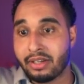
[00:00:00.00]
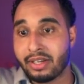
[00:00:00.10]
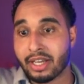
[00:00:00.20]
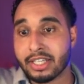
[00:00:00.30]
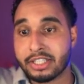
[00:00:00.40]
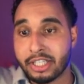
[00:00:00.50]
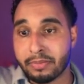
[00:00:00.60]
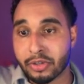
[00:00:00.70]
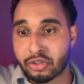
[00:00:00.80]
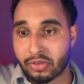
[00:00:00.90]
a
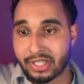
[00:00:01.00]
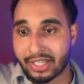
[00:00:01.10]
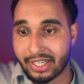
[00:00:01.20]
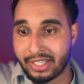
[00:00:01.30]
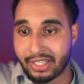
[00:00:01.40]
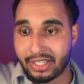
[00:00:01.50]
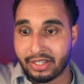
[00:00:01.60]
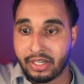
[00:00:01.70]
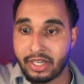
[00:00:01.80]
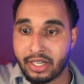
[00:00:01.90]
Gmail thread ID,
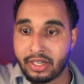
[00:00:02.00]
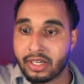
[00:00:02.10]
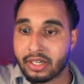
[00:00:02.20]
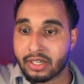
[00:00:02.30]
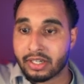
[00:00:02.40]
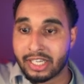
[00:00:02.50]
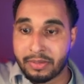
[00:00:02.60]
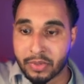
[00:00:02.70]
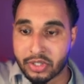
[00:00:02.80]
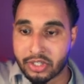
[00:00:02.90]

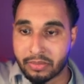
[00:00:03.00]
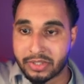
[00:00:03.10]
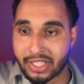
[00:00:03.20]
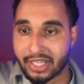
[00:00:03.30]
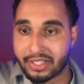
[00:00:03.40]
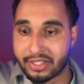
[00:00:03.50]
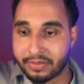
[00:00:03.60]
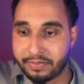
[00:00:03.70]
email subject,